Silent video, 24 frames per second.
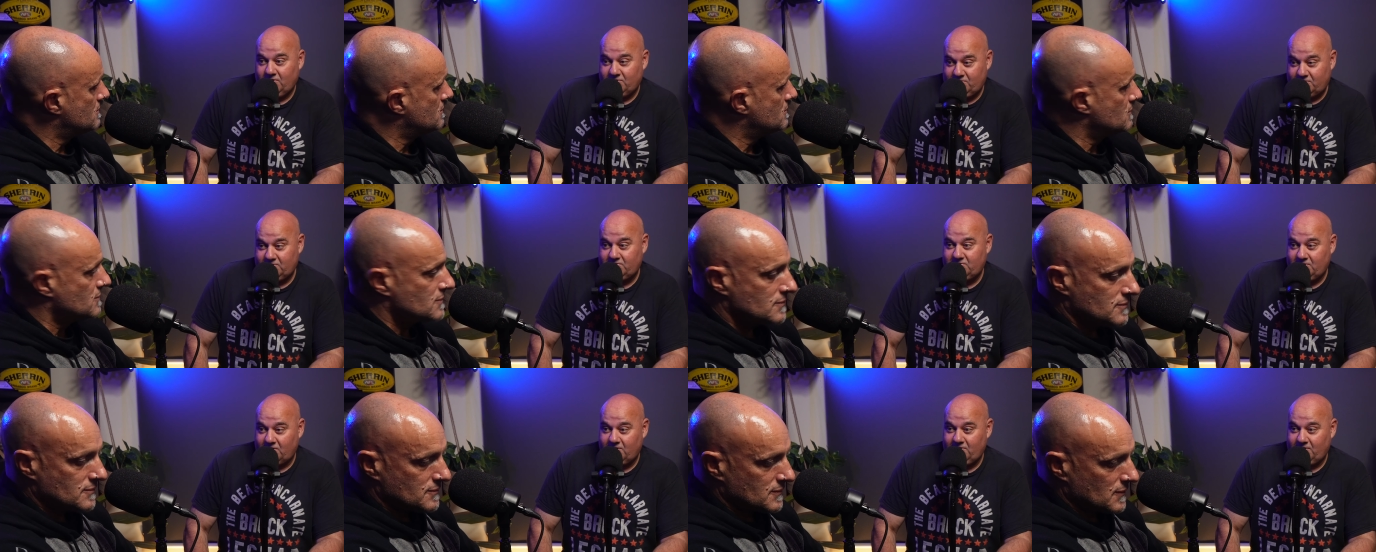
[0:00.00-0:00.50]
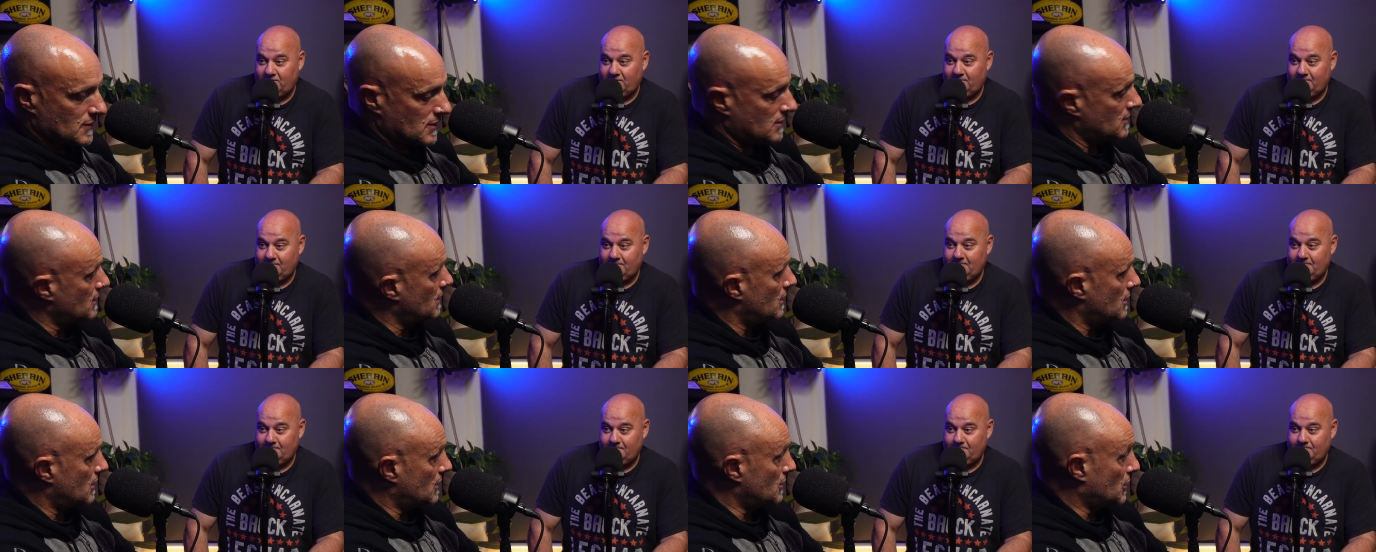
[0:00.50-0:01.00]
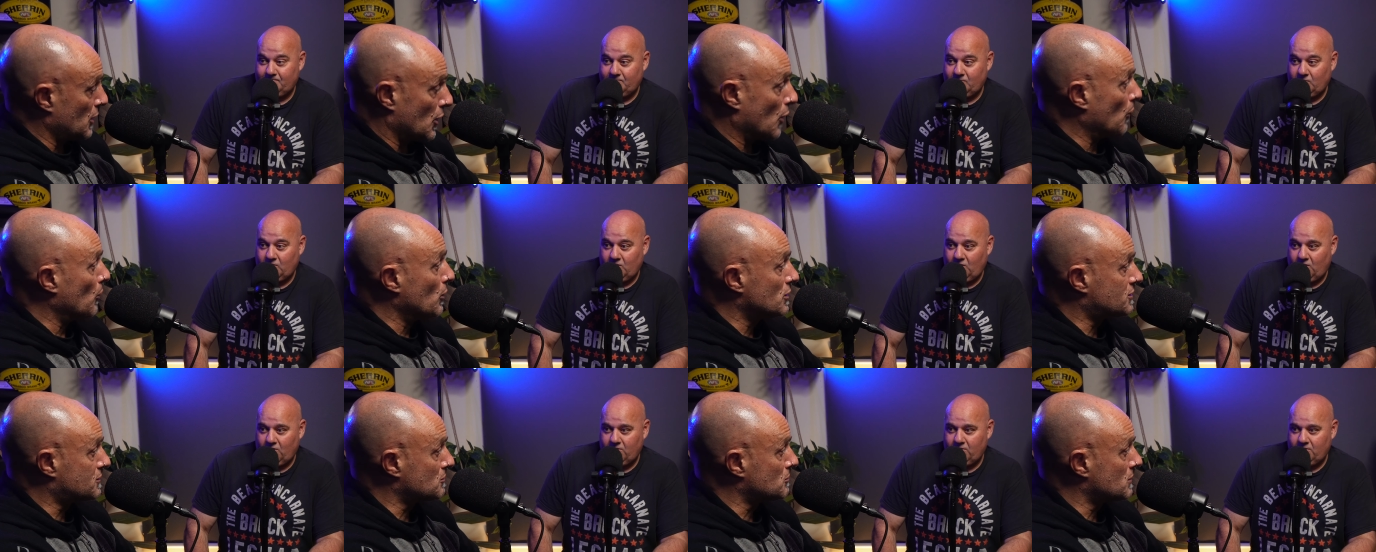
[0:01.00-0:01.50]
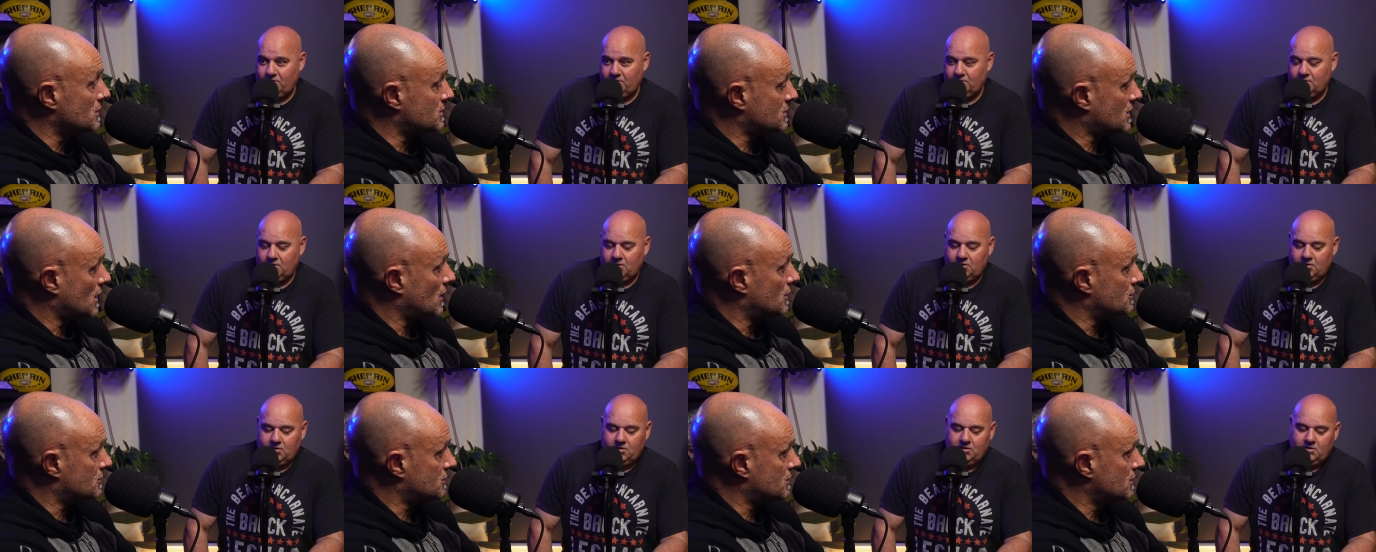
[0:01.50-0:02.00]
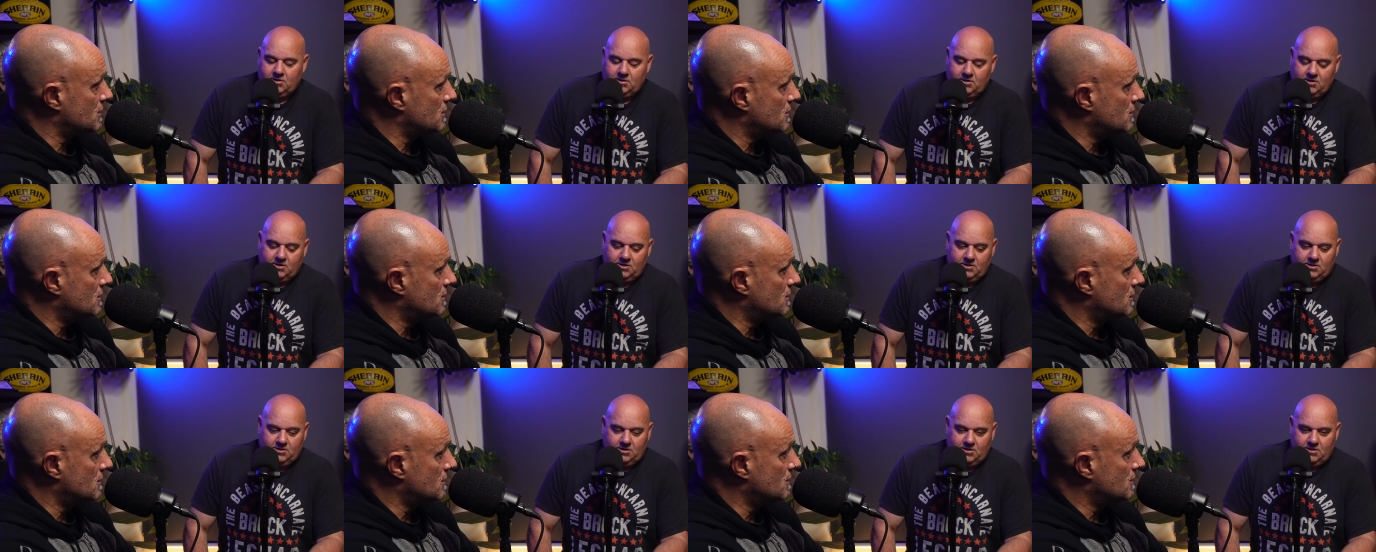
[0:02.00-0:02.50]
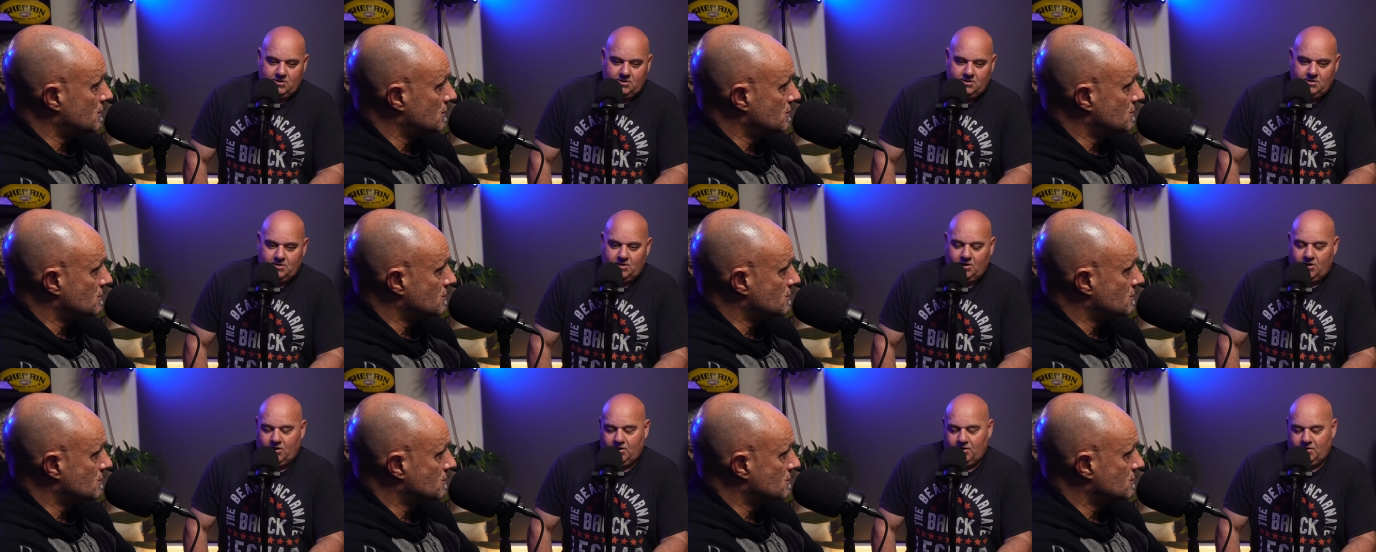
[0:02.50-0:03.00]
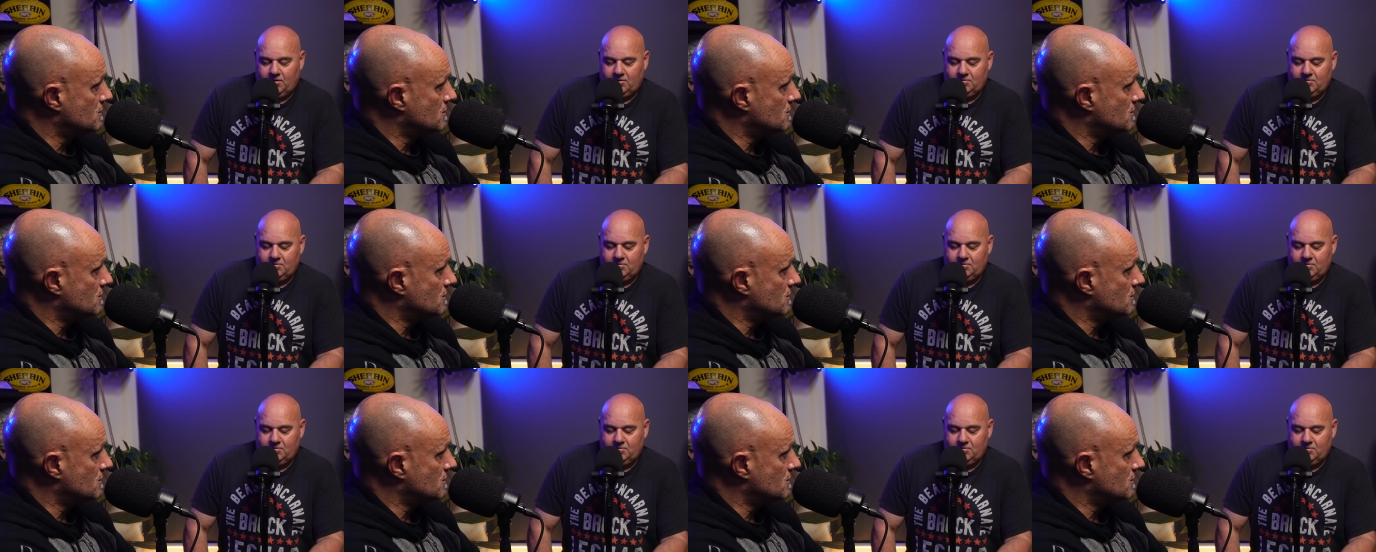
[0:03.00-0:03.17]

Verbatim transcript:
Speaker 1: Let's just say that they're not worse than West Coast. Uh,